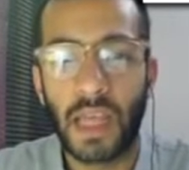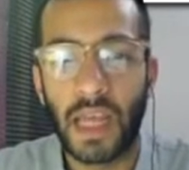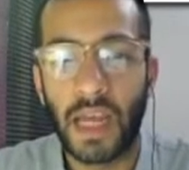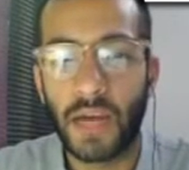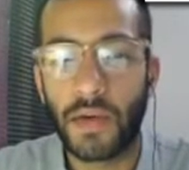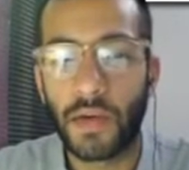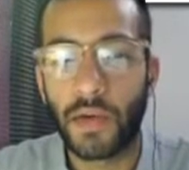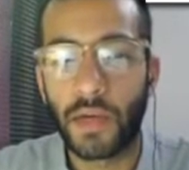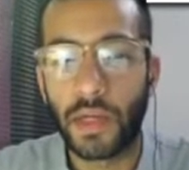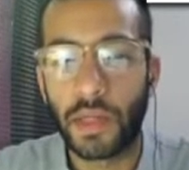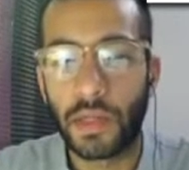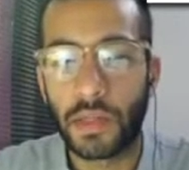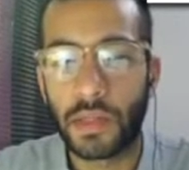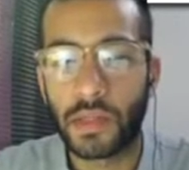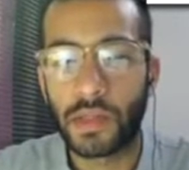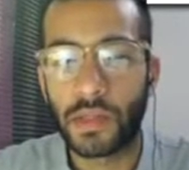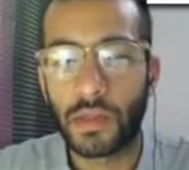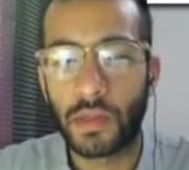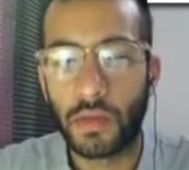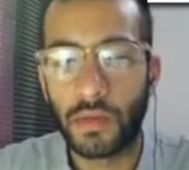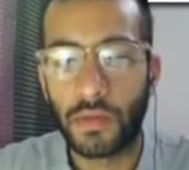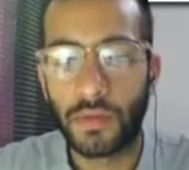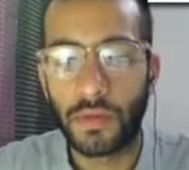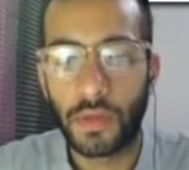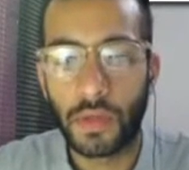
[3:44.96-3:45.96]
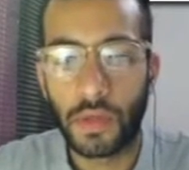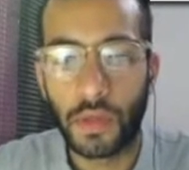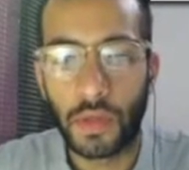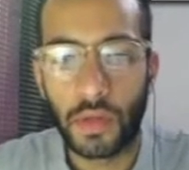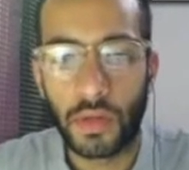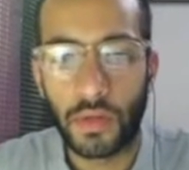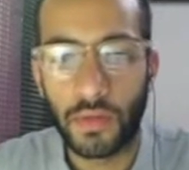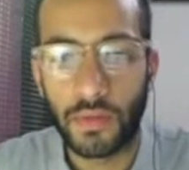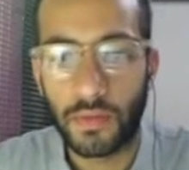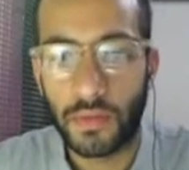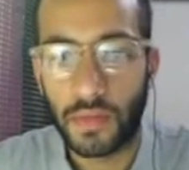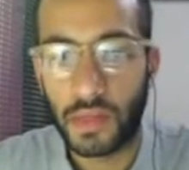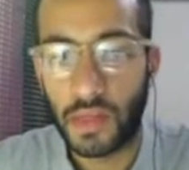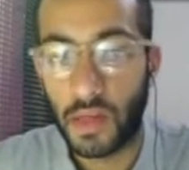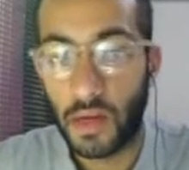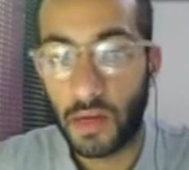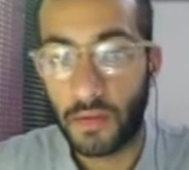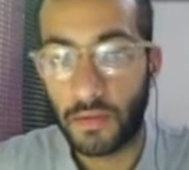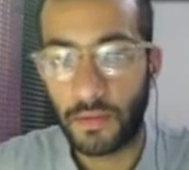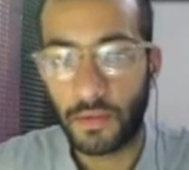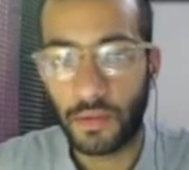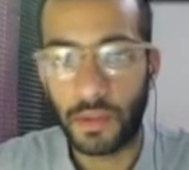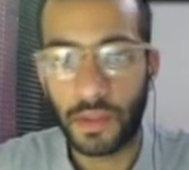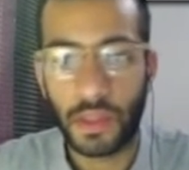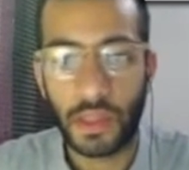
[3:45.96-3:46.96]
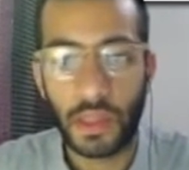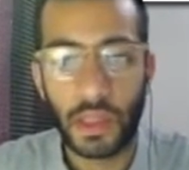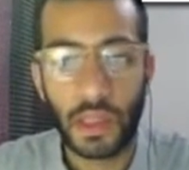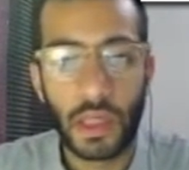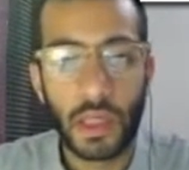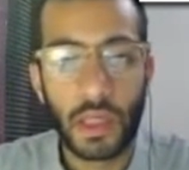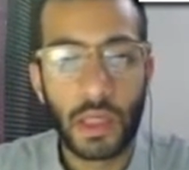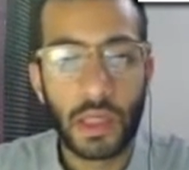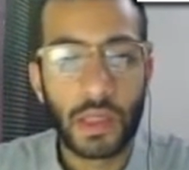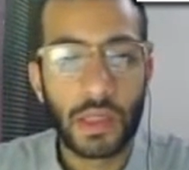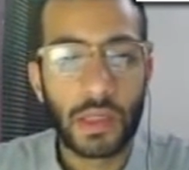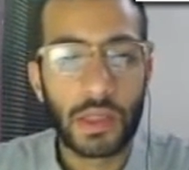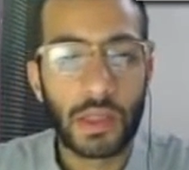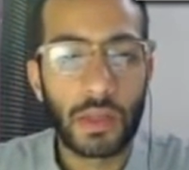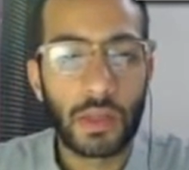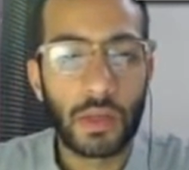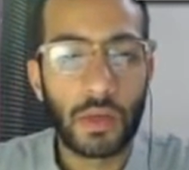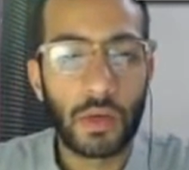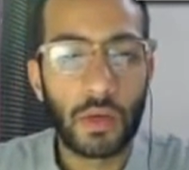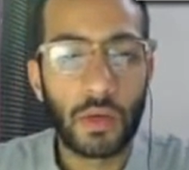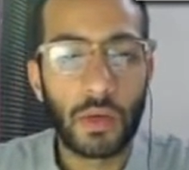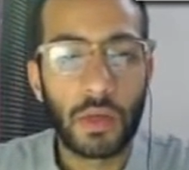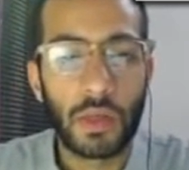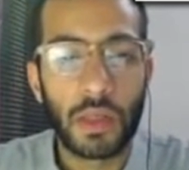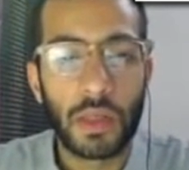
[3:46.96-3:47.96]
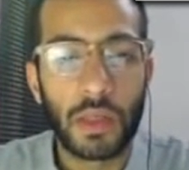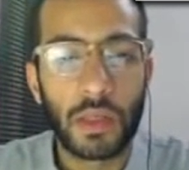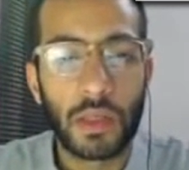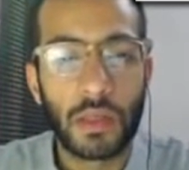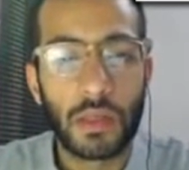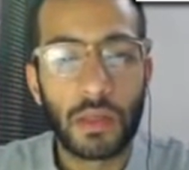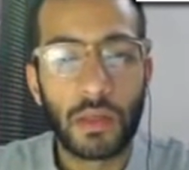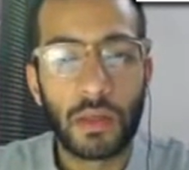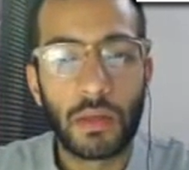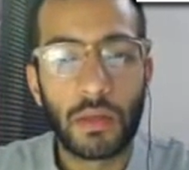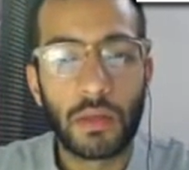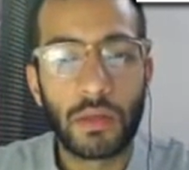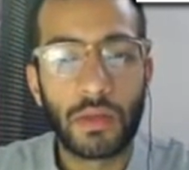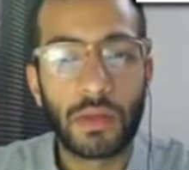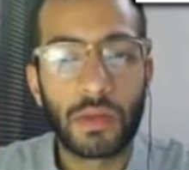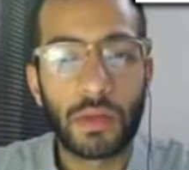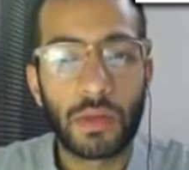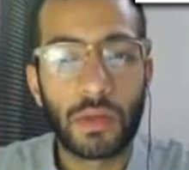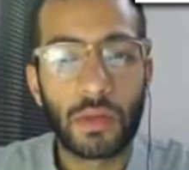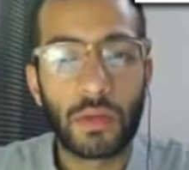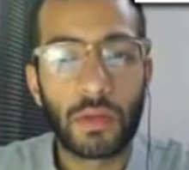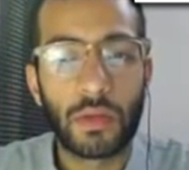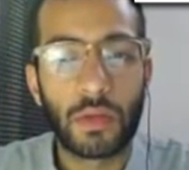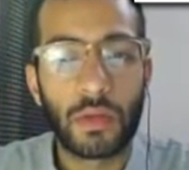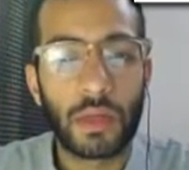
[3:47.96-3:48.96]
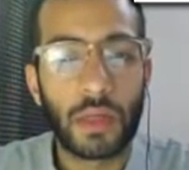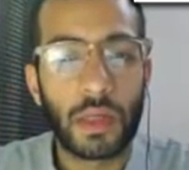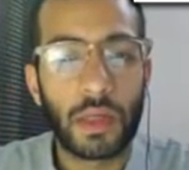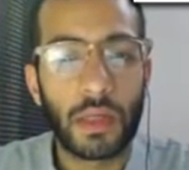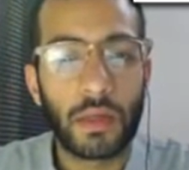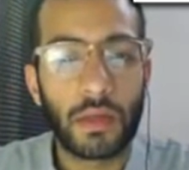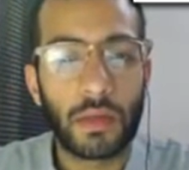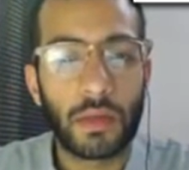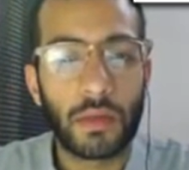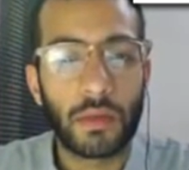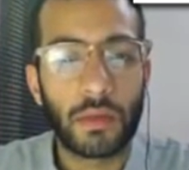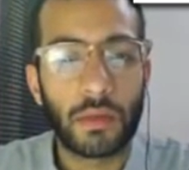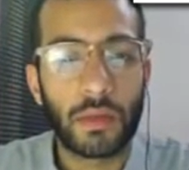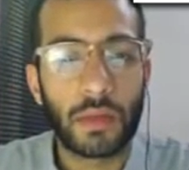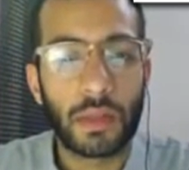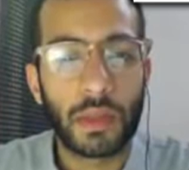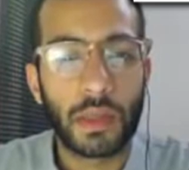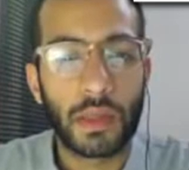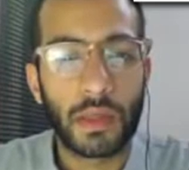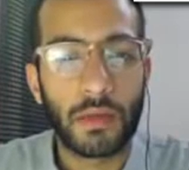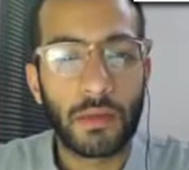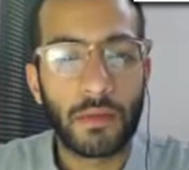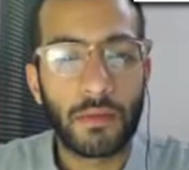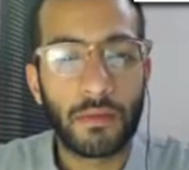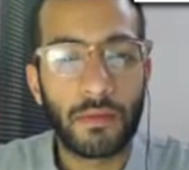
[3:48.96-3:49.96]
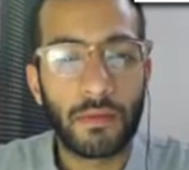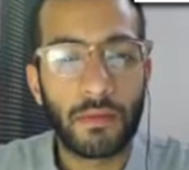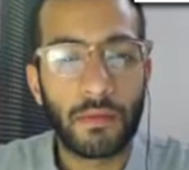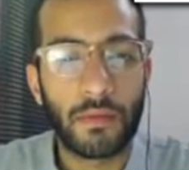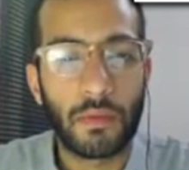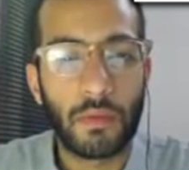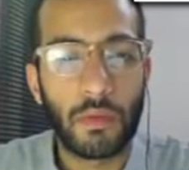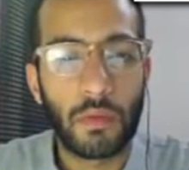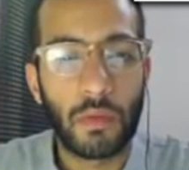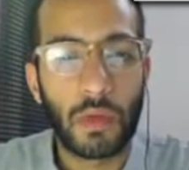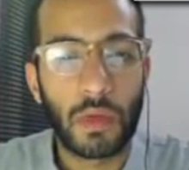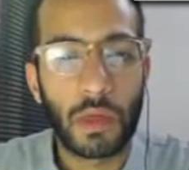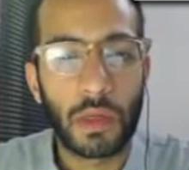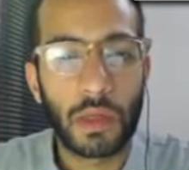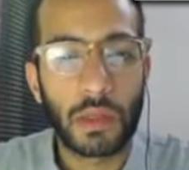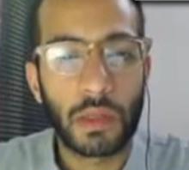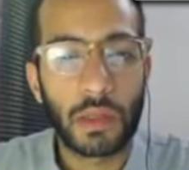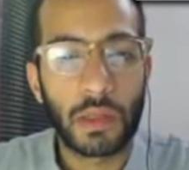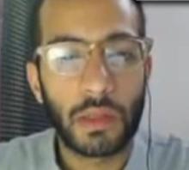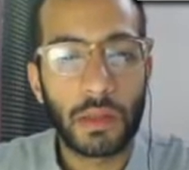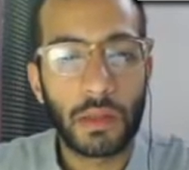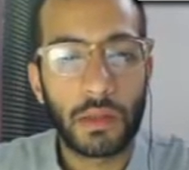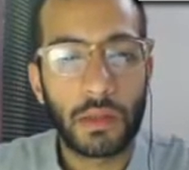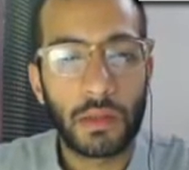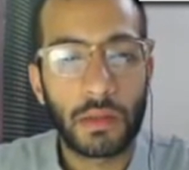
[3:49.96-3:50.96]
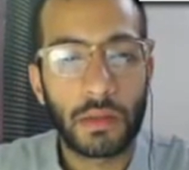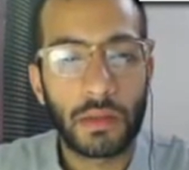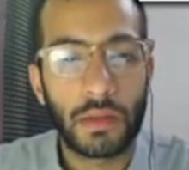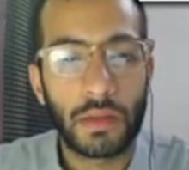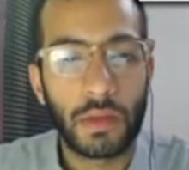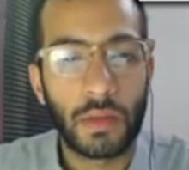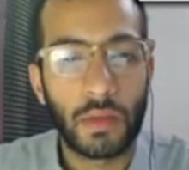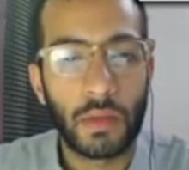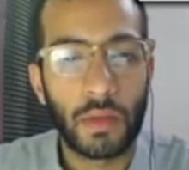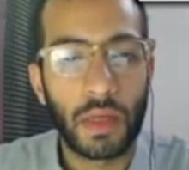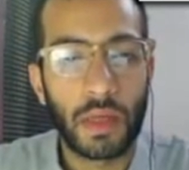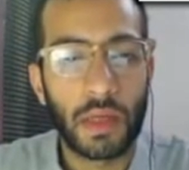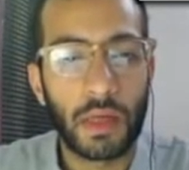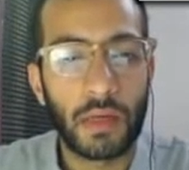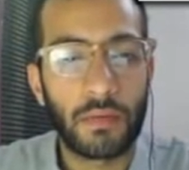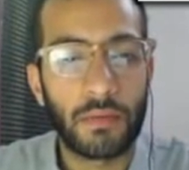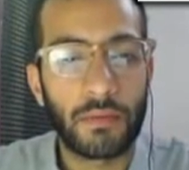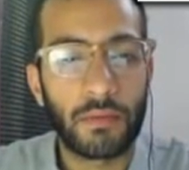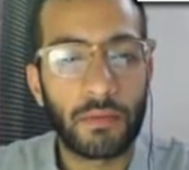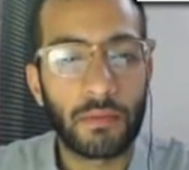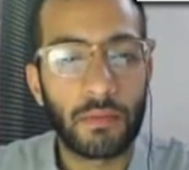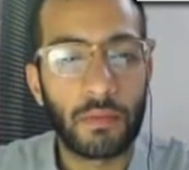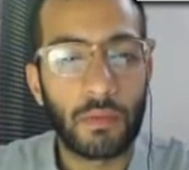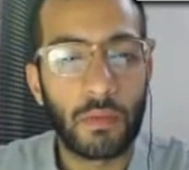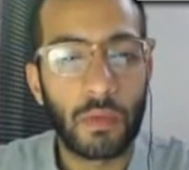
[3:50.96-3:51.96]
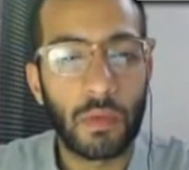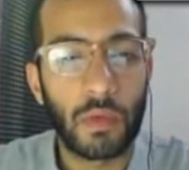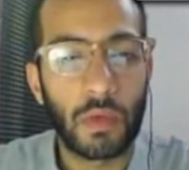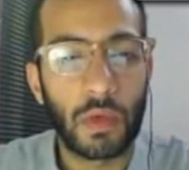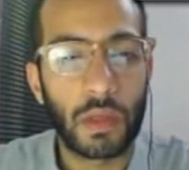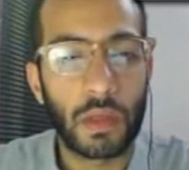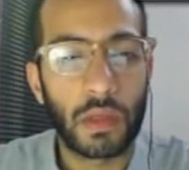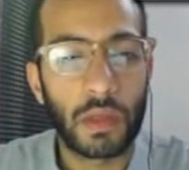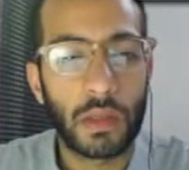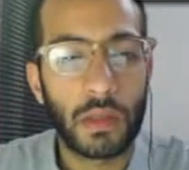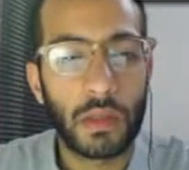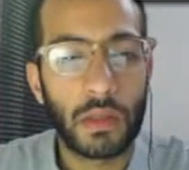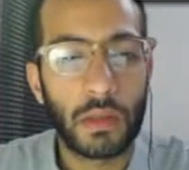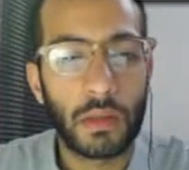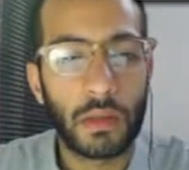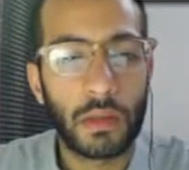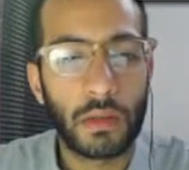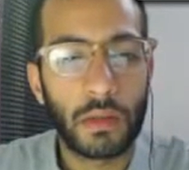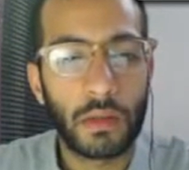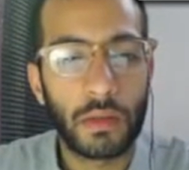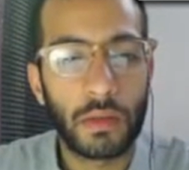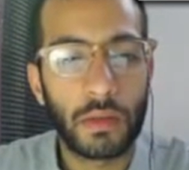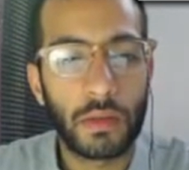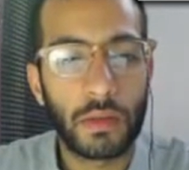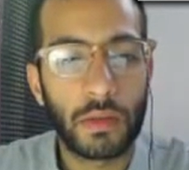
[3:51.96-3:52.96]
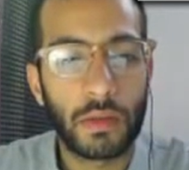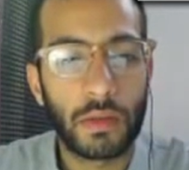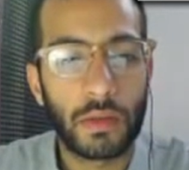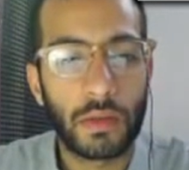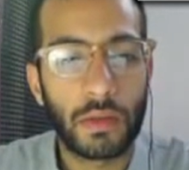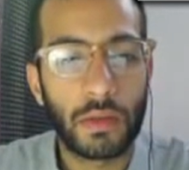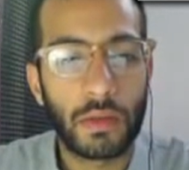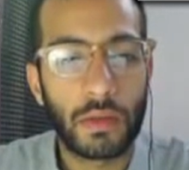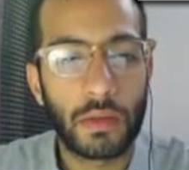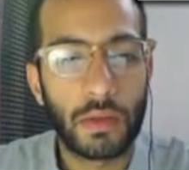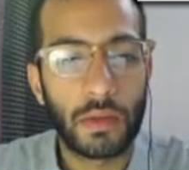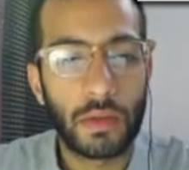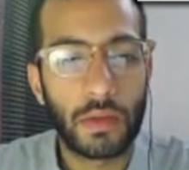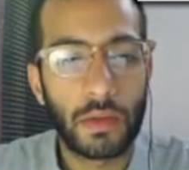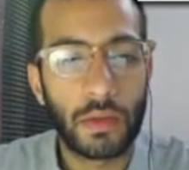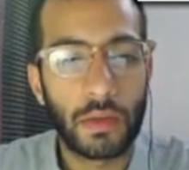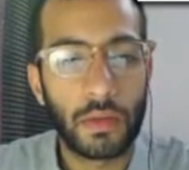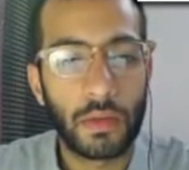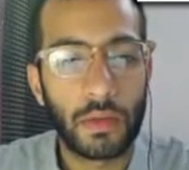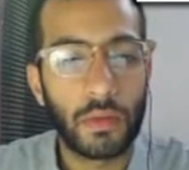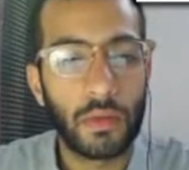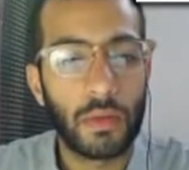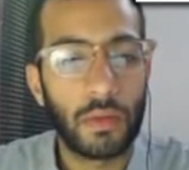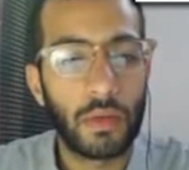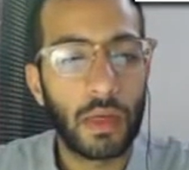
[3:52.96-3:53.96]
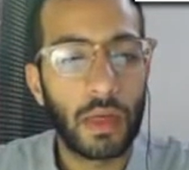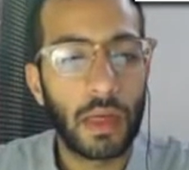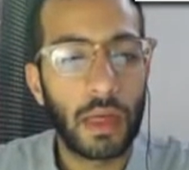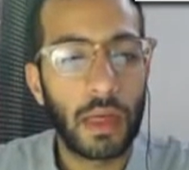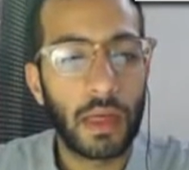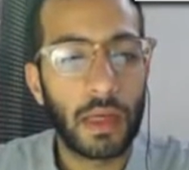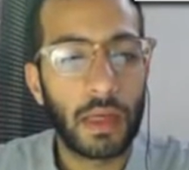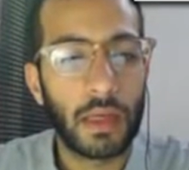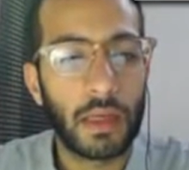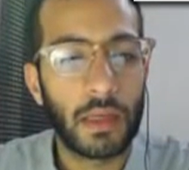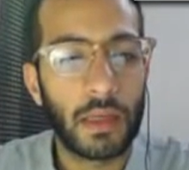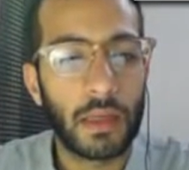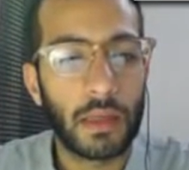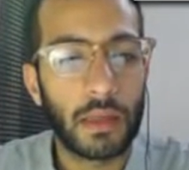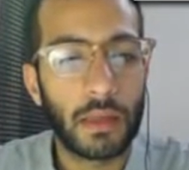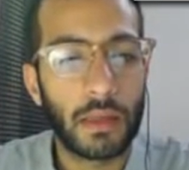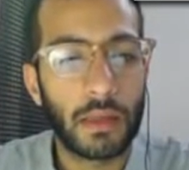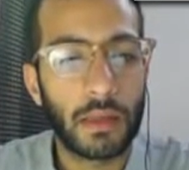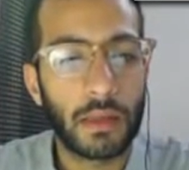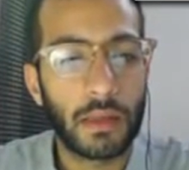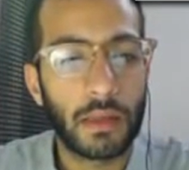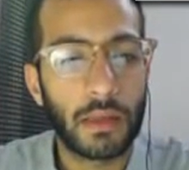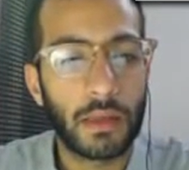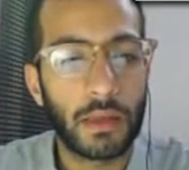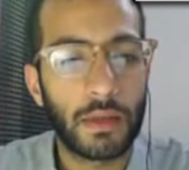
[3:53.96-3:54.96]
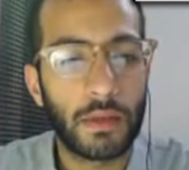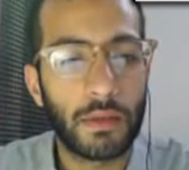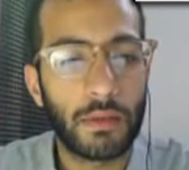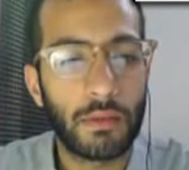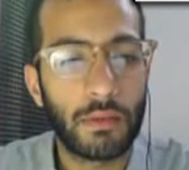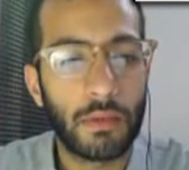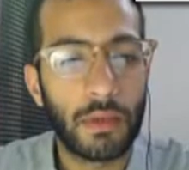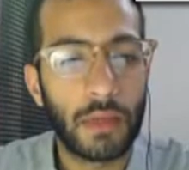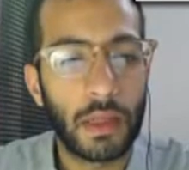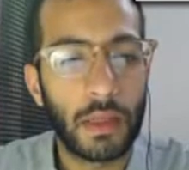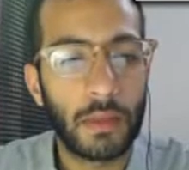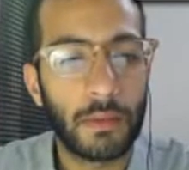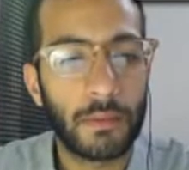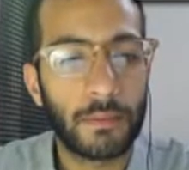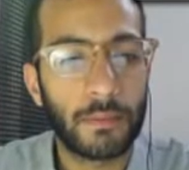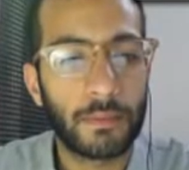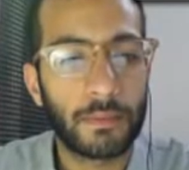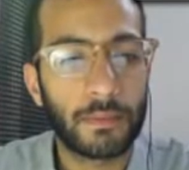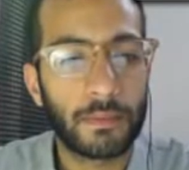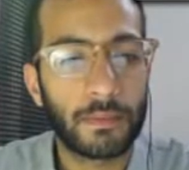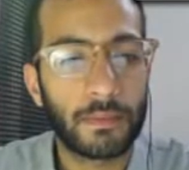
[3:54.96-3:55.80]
areas of the curve covered. So also here, we'd have 1. So we have 1, 2, and 3.